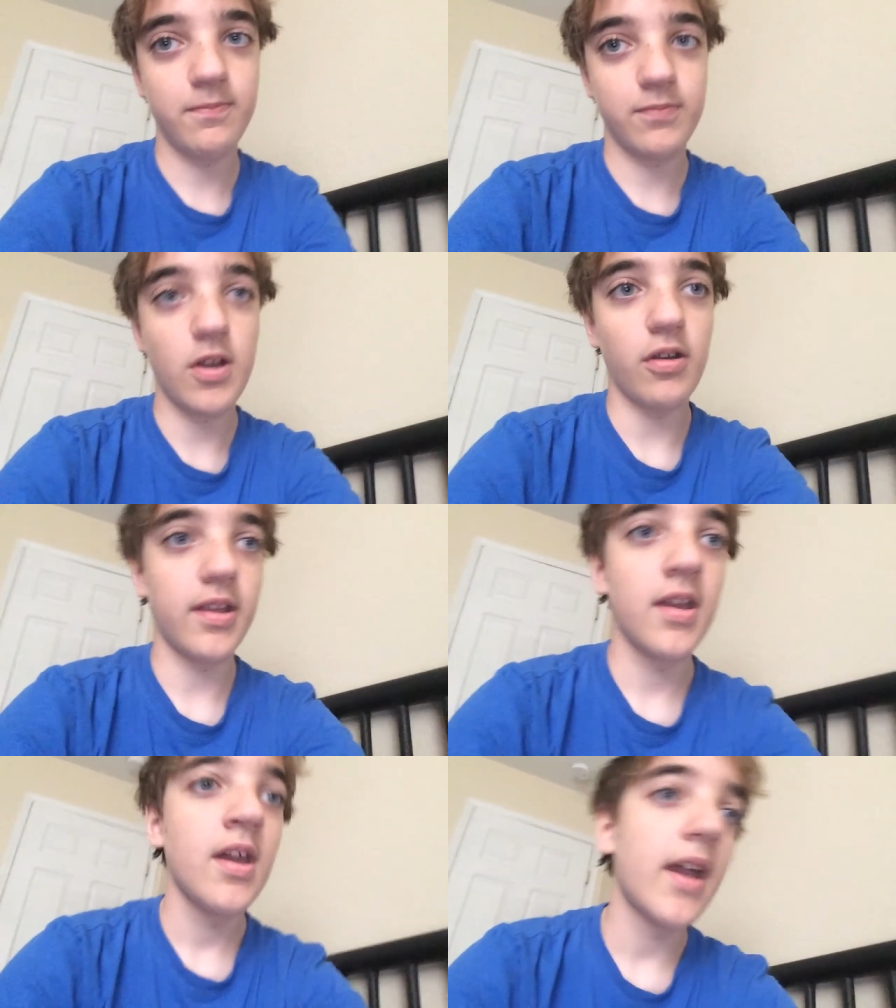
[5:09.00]

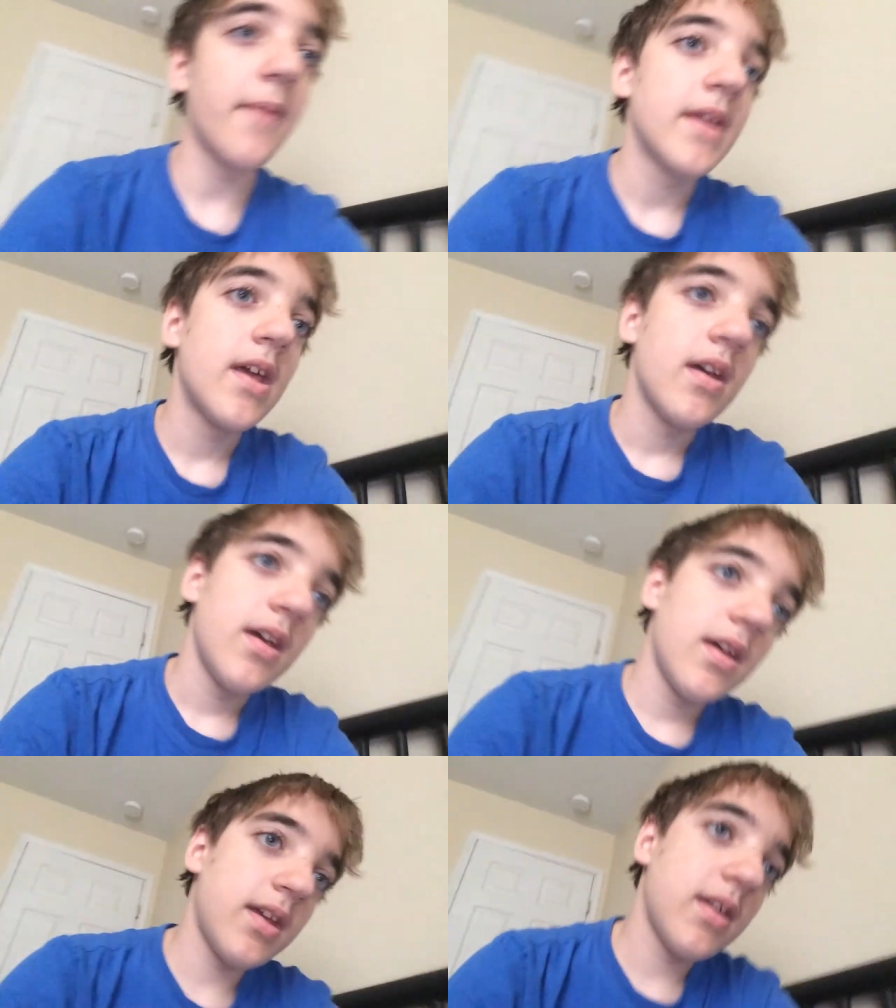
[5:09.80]
Totally. Okay.
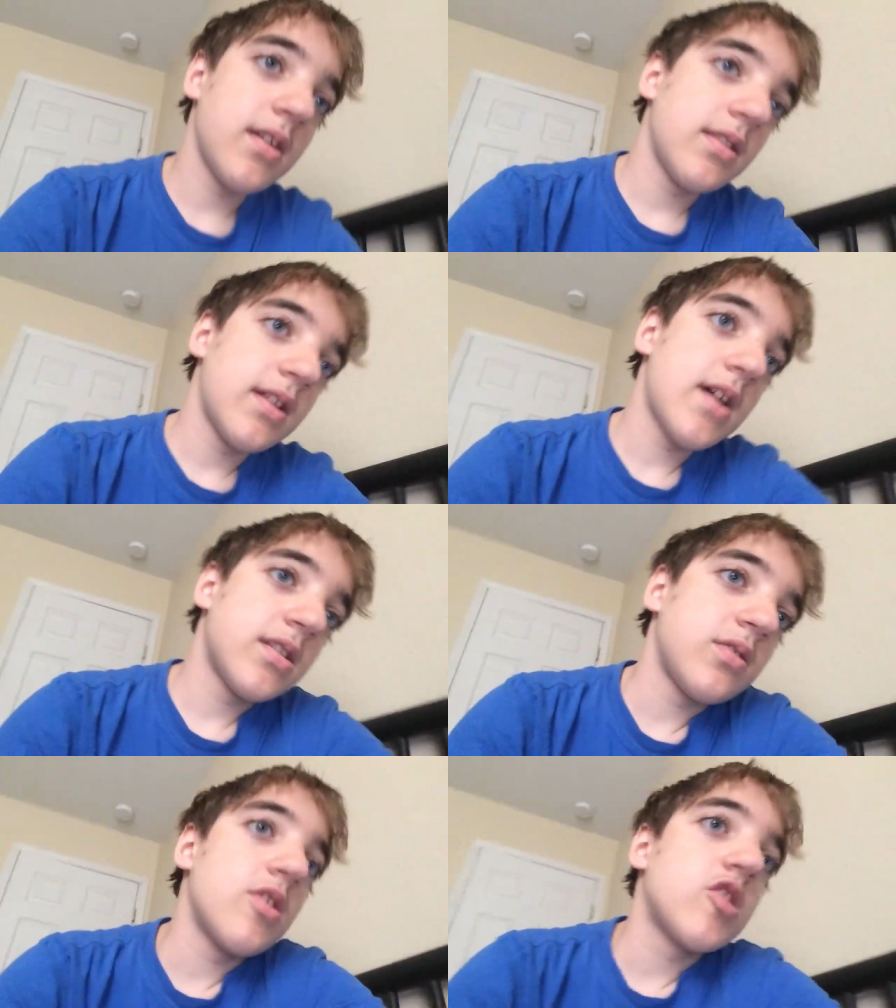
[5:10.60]
And
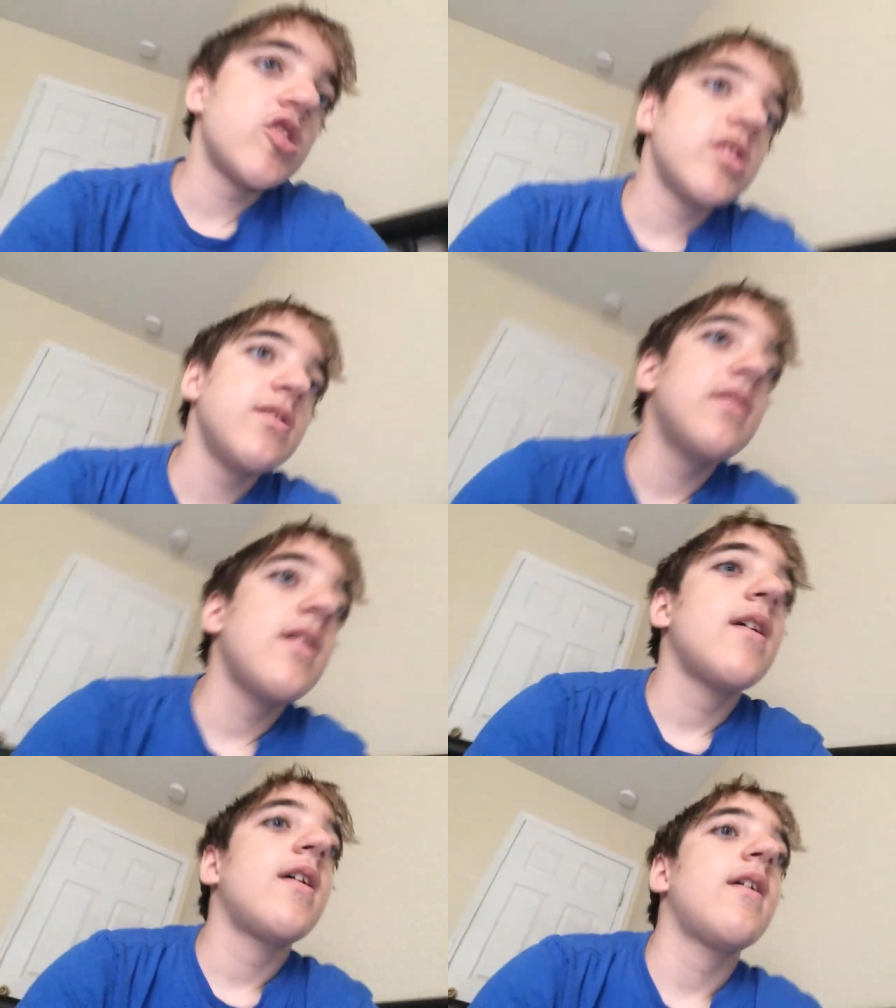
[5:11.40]
last question
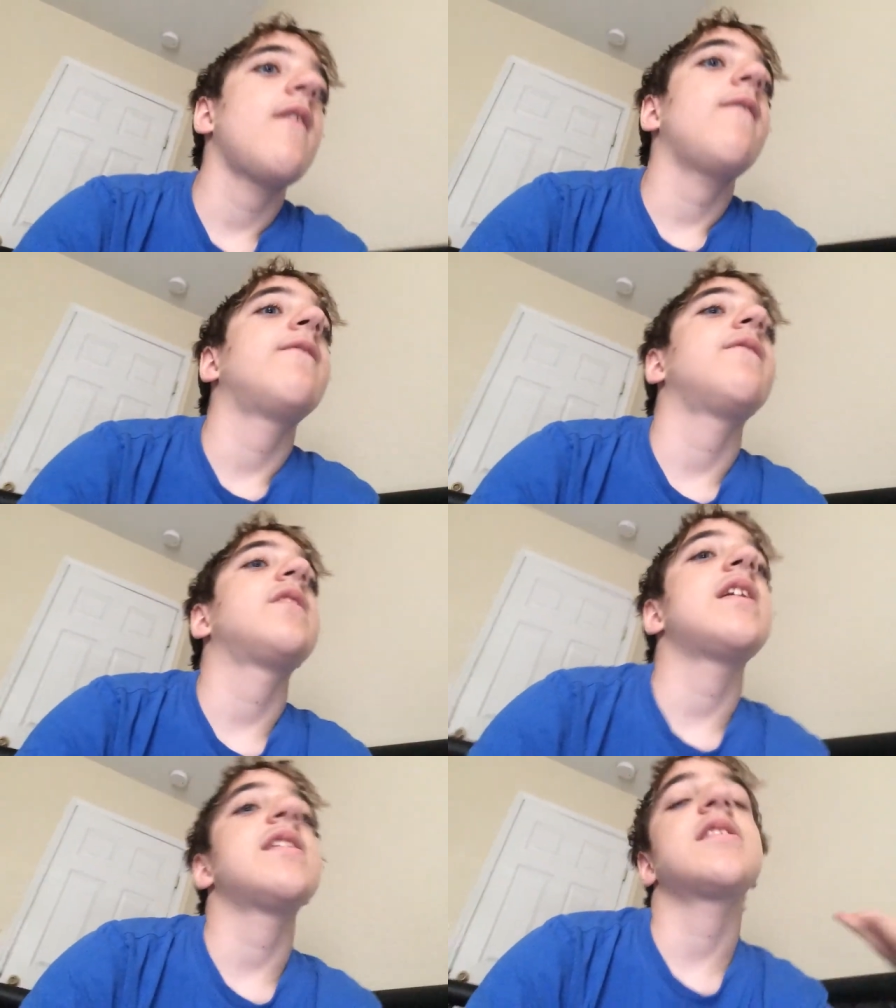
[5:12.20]
of
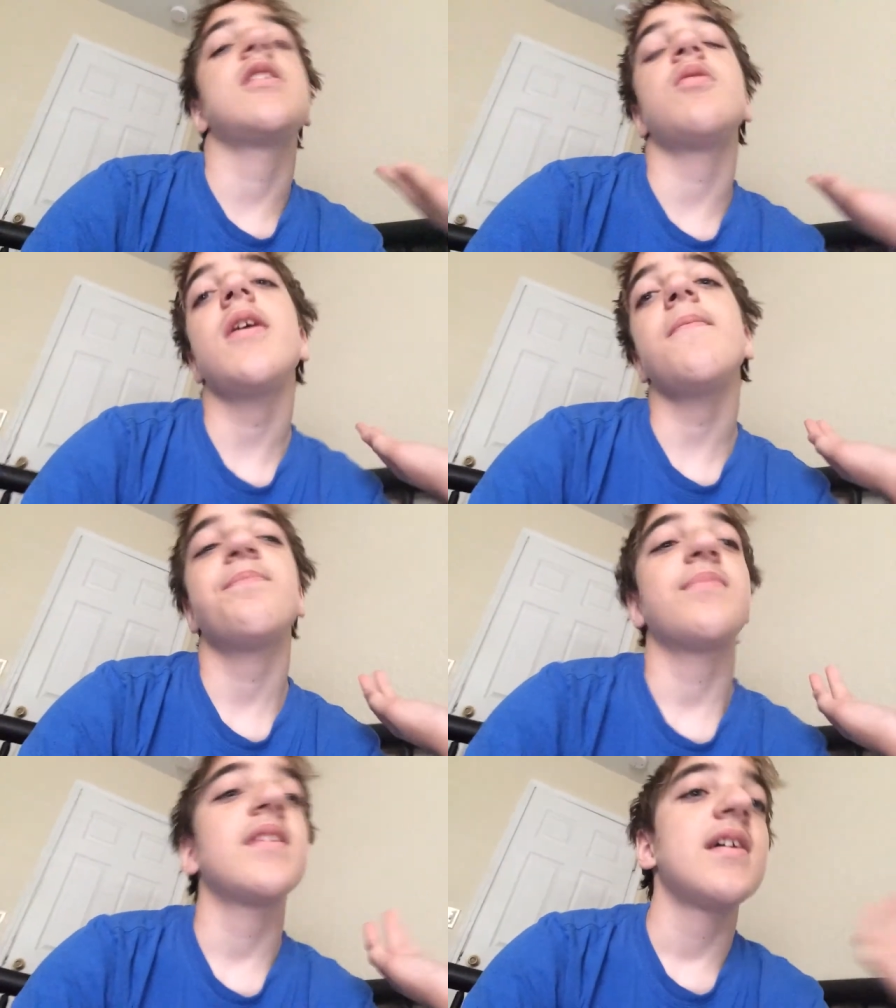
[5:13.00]
today's Q&A
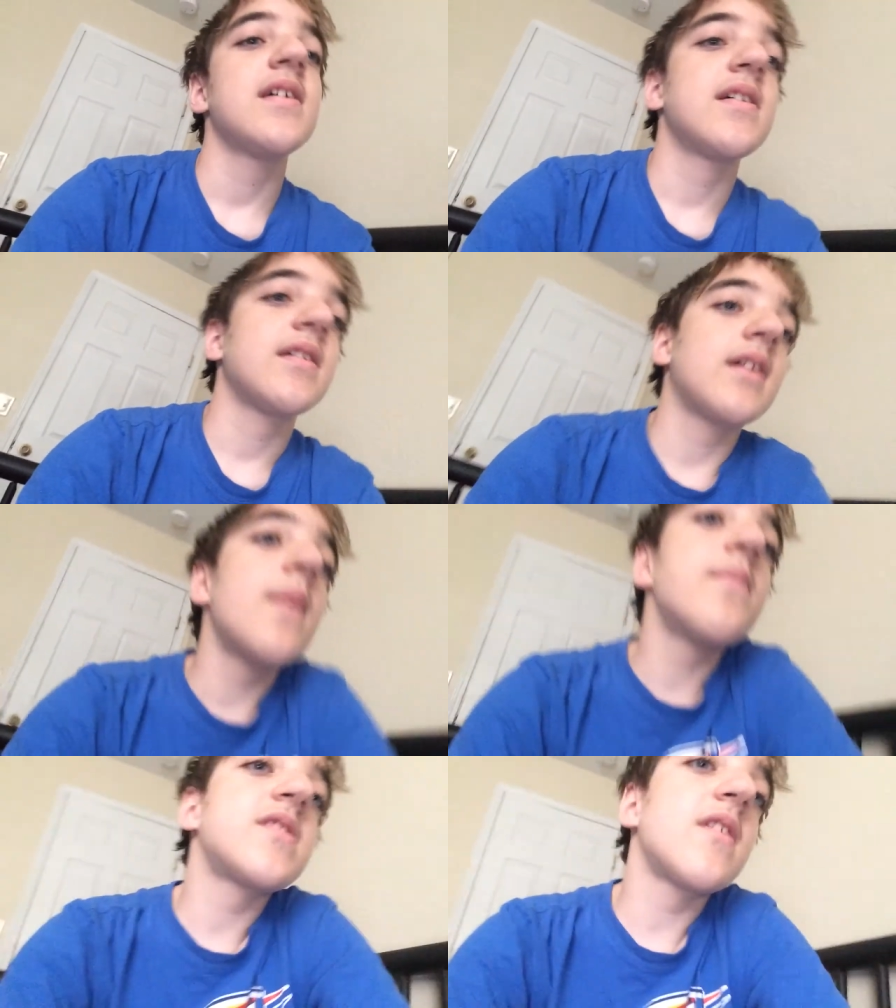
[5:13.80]

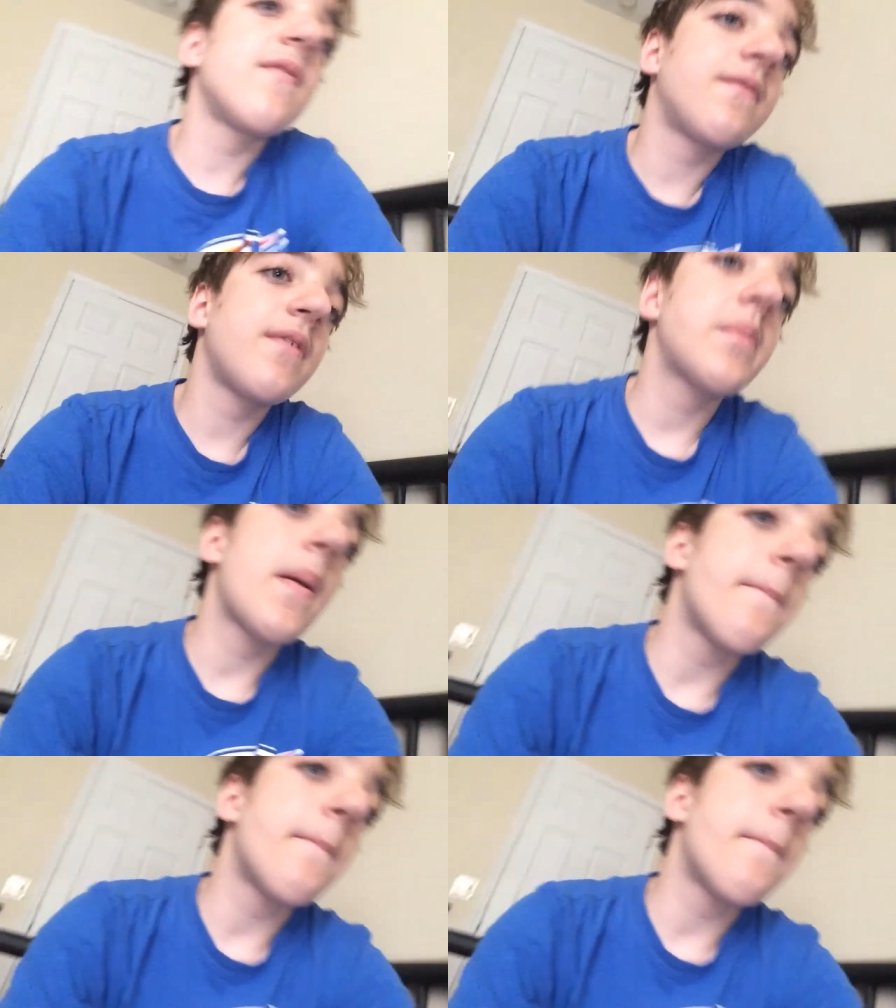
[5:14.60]
comes in from